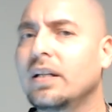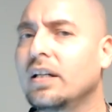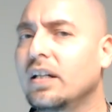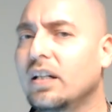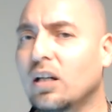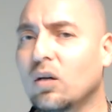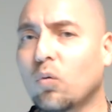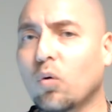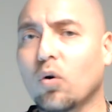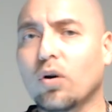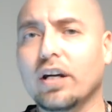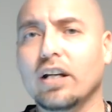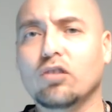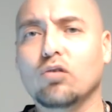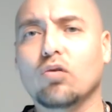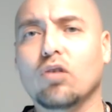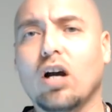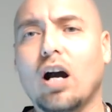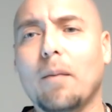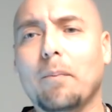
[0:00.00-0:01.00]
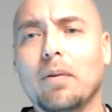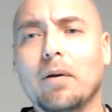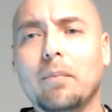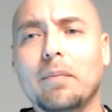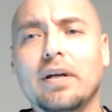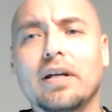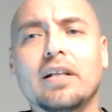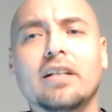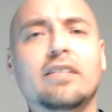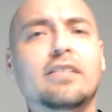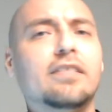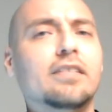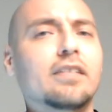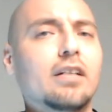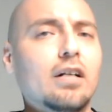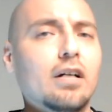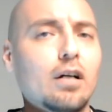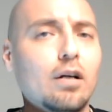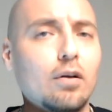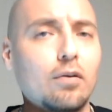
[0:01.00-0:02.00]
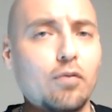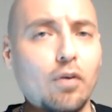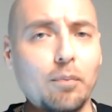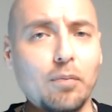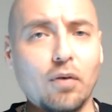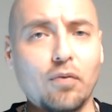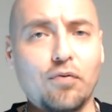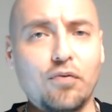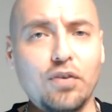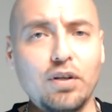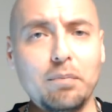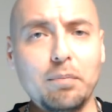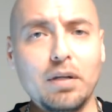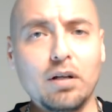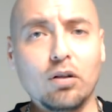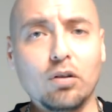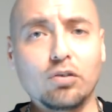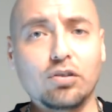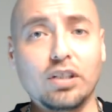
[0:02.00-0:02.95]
It will get you compliments from the females.